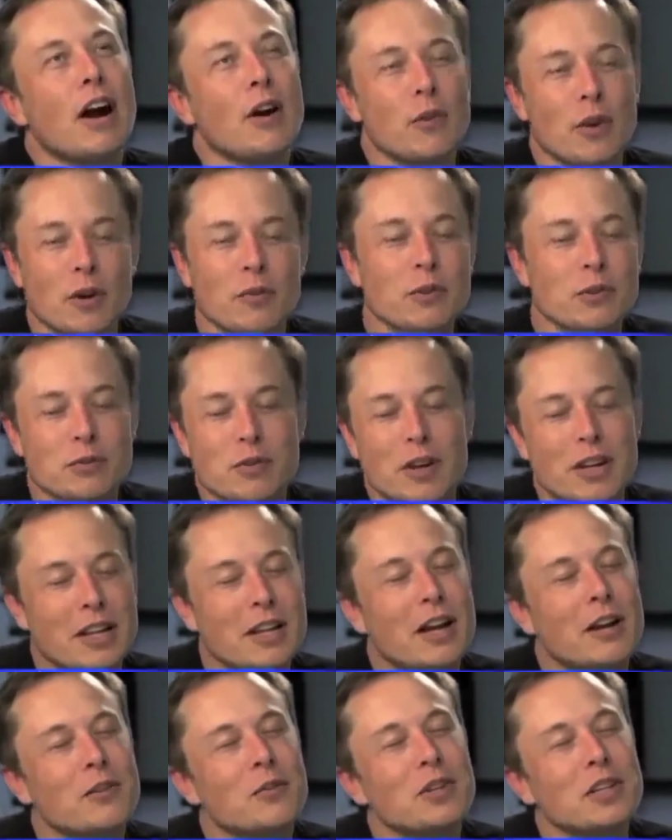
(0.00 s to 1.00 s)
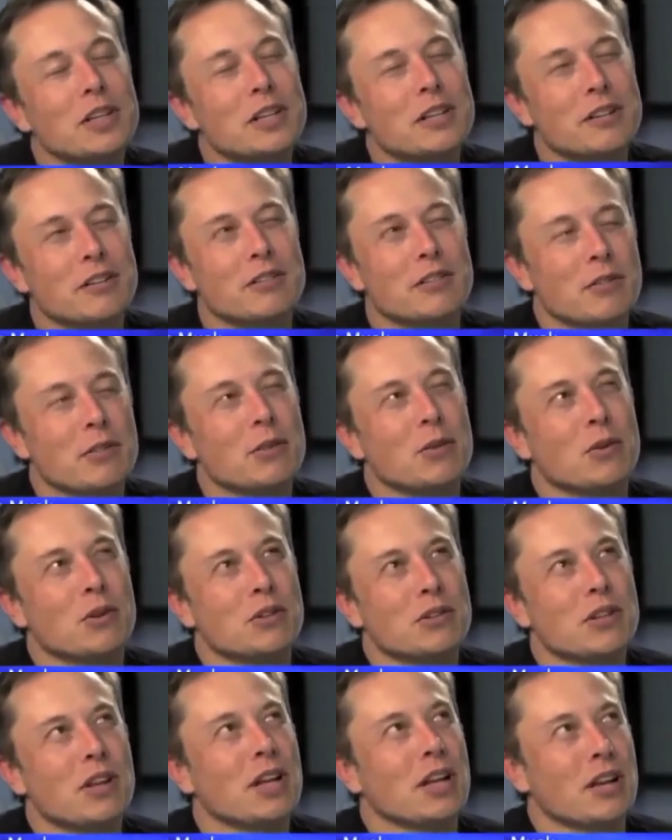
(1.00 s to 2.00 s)
first of all, I really need to give some
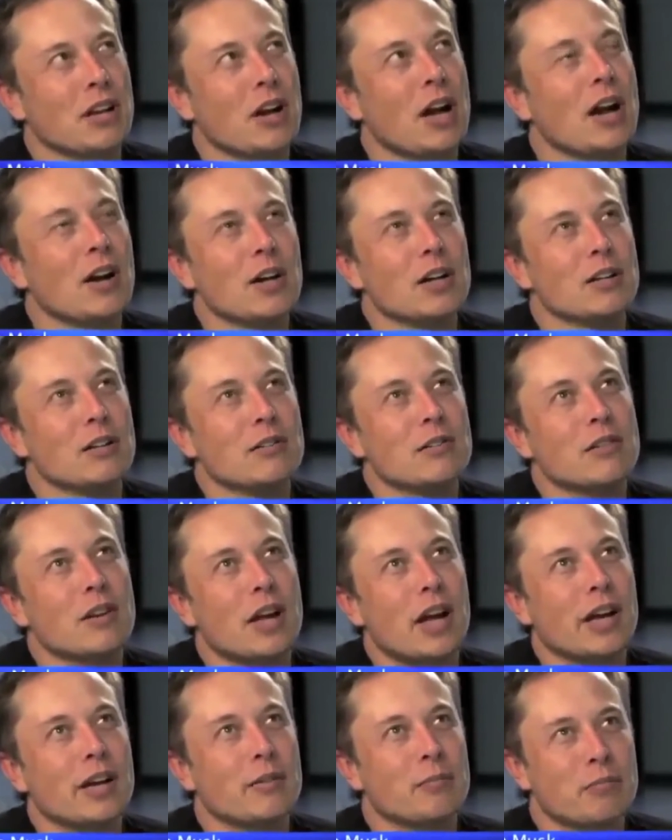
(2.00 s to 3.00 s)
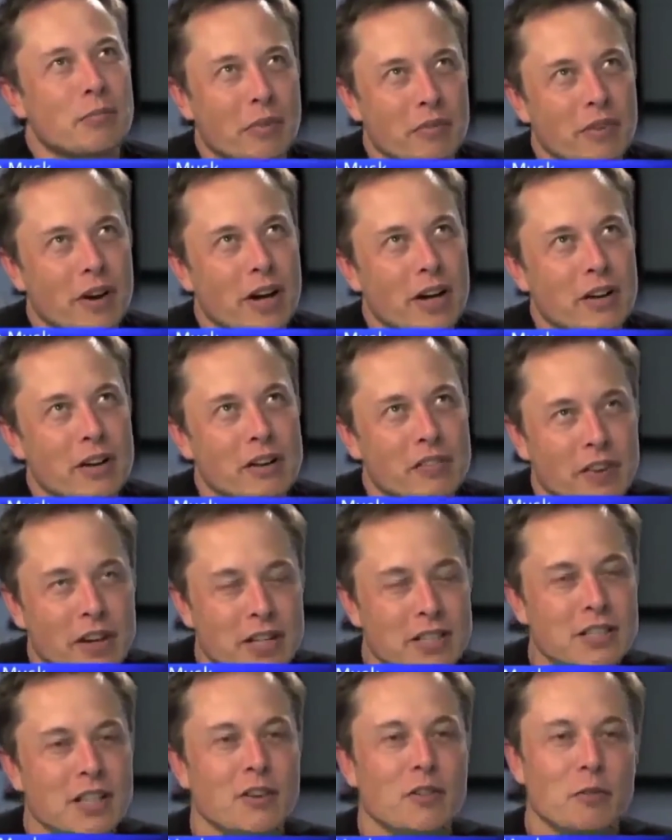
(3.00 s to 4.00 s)
thought to like how can I provide
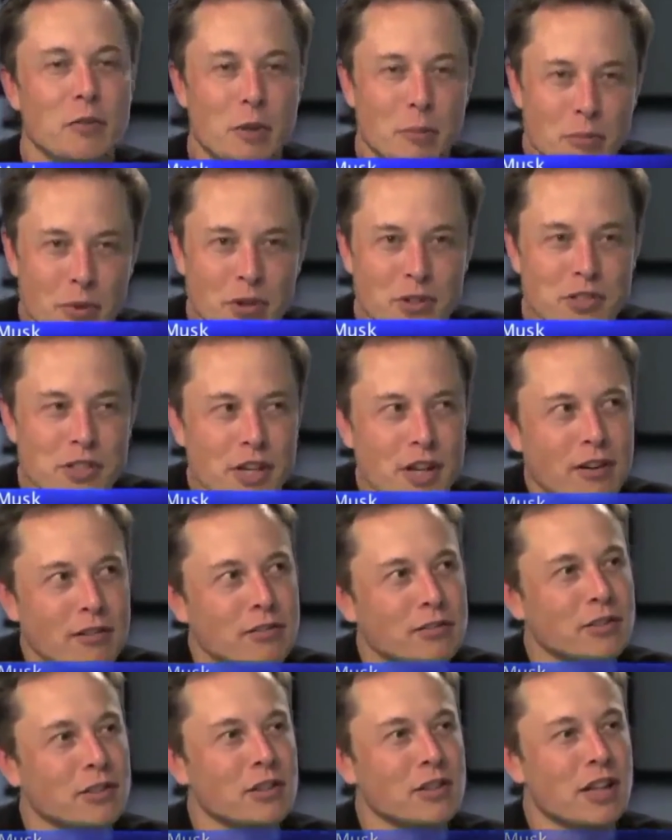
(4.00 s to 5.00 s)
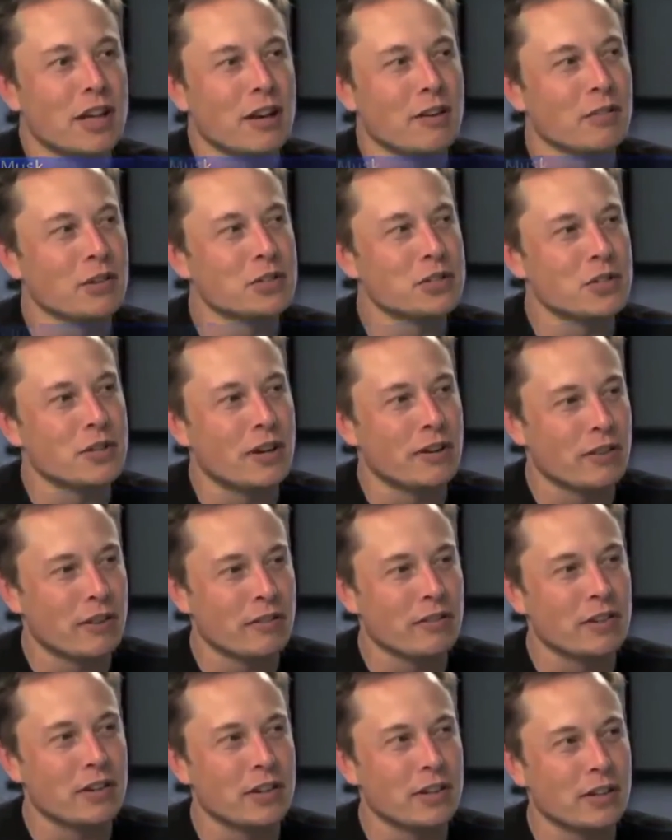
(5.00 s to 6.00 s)
advice that would be most helpful, and I'm not sure
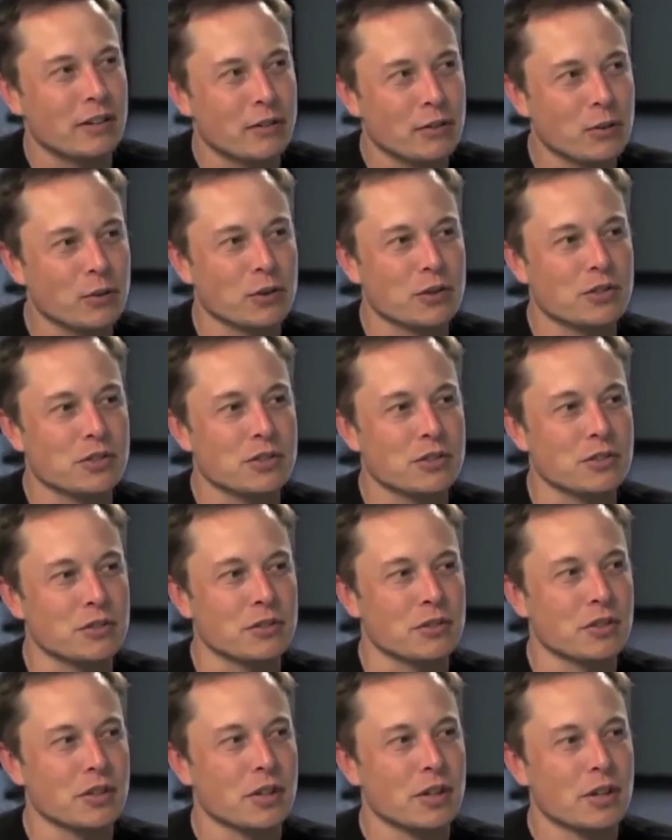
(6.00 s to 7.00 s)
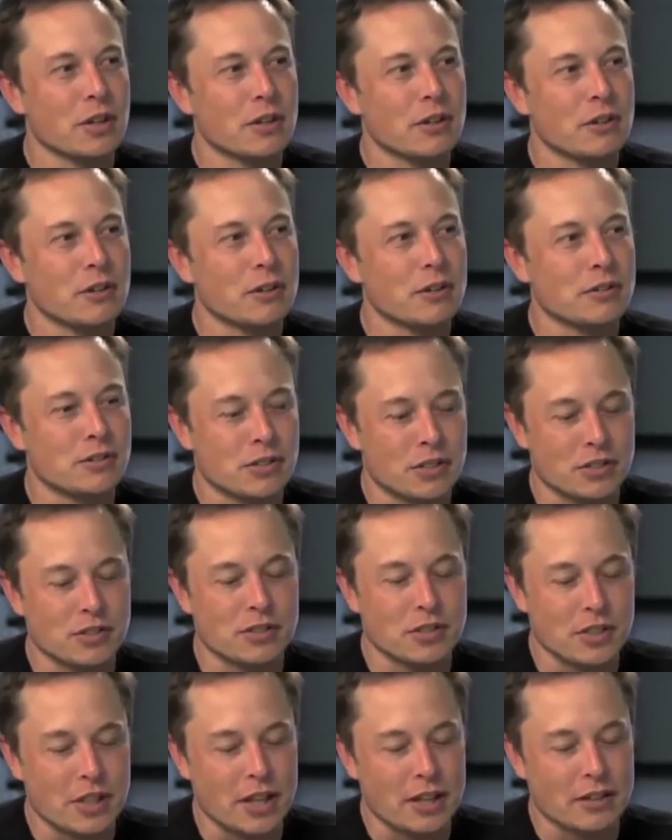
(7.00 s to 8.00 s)
I've given enough thought to
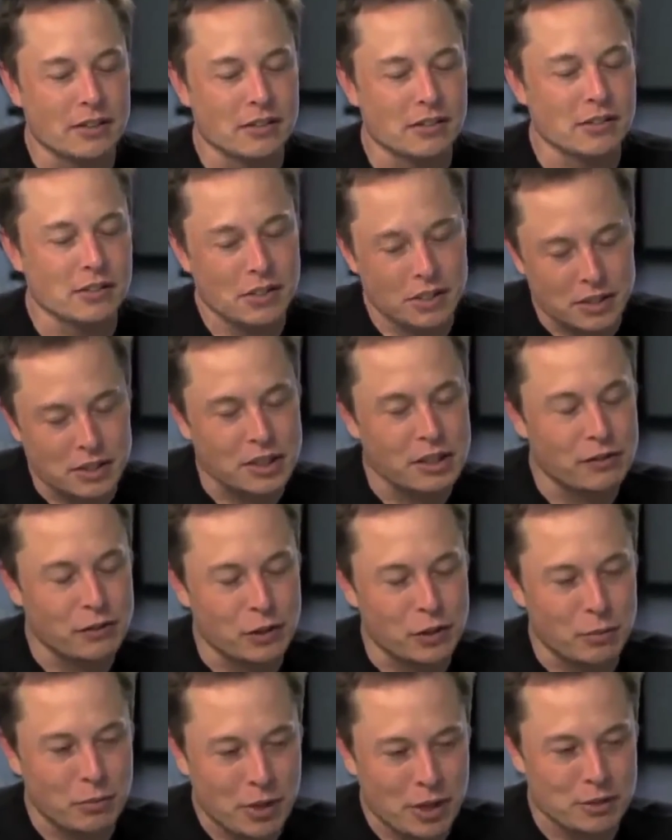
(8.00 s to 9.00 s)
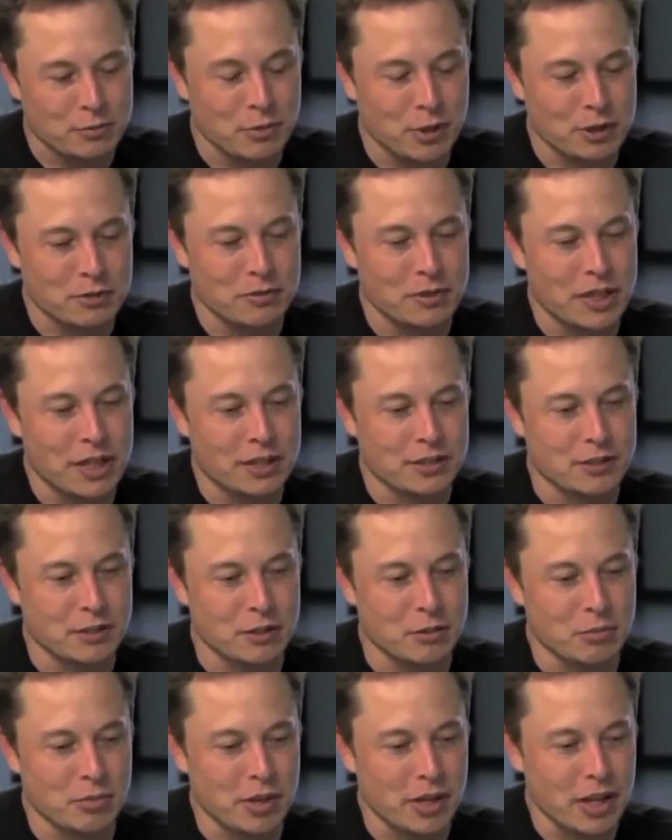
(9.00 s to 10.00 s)
that to give you the best possible
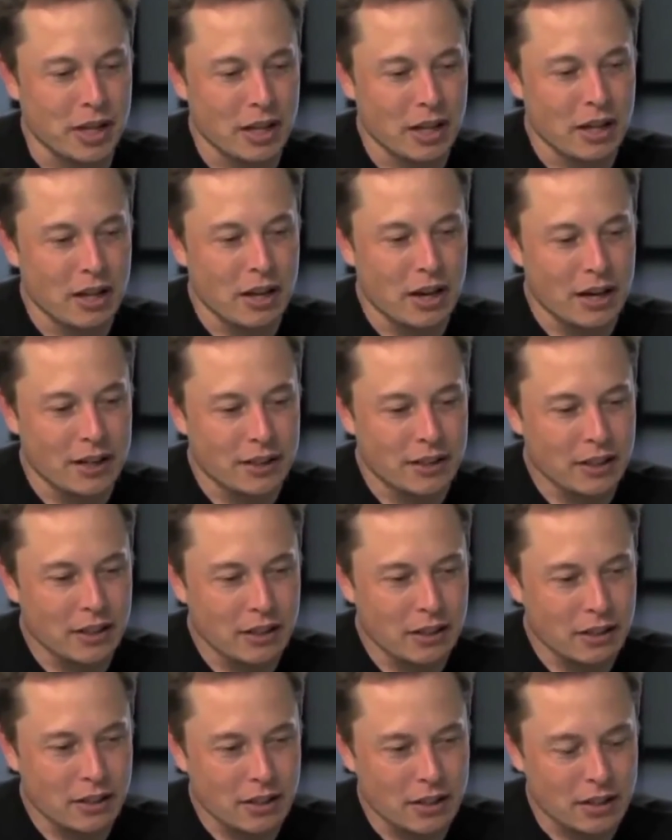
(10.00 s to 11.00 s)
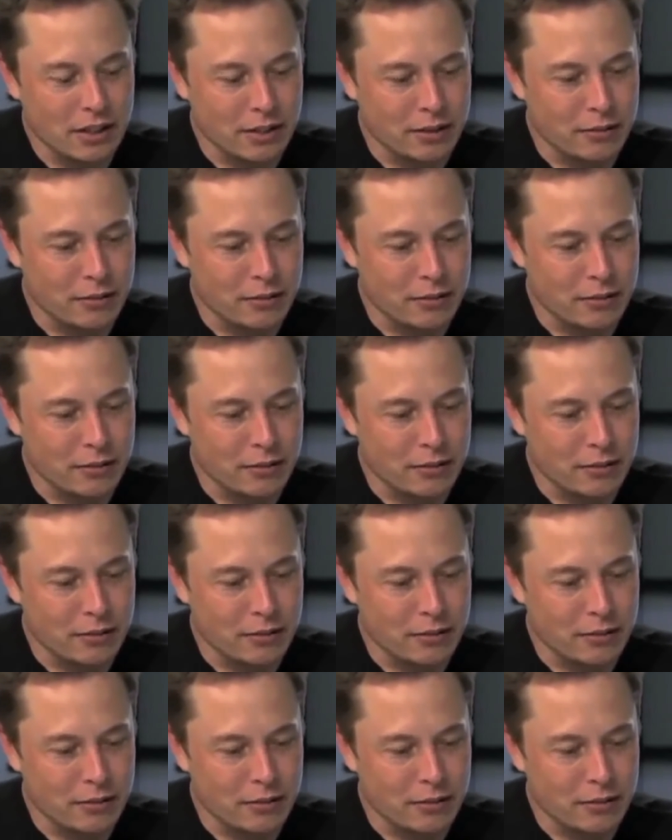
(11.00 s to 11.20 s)
answer. But I think